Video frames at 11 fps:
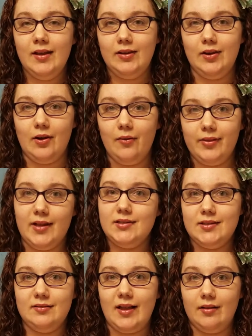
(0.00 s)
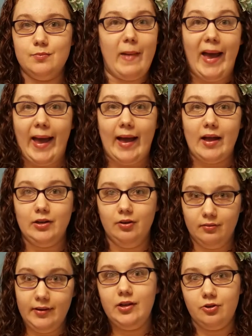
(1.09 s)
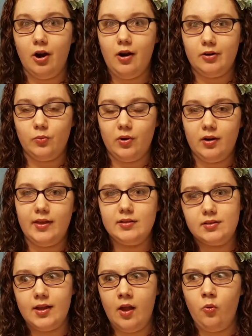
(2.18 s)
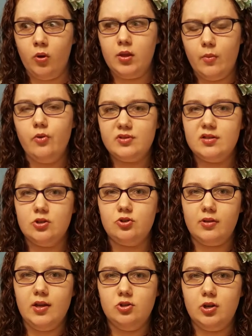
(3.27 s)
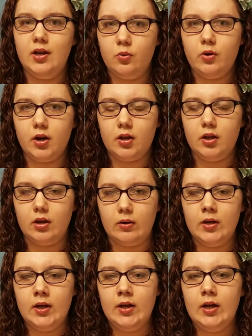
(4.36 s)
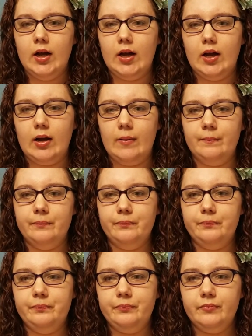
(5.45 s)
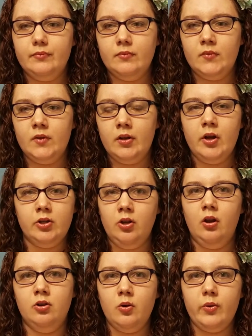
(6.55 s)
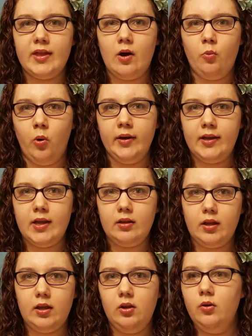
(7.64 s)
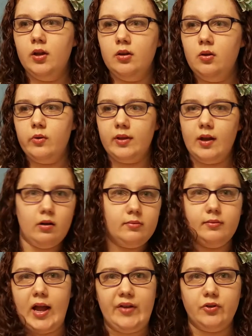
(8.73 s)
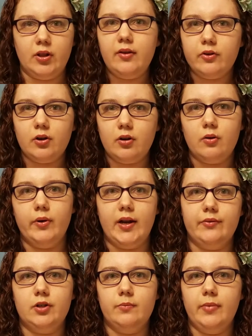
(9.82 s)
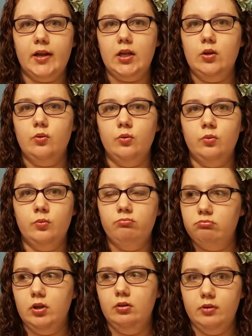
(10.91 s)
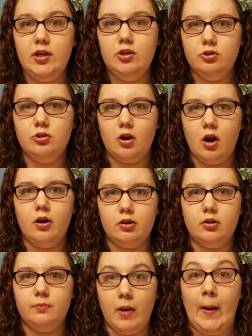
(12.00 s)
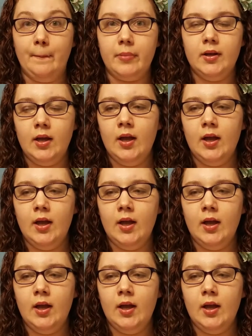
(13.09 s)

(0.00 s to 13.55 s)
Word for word: You know, that's that's bad. You need your heart to work. That's like one of the most essential things you need to work, you know. Um, you can do without one kidney, you can without half your liver or whatever, but you you need your heart to pump.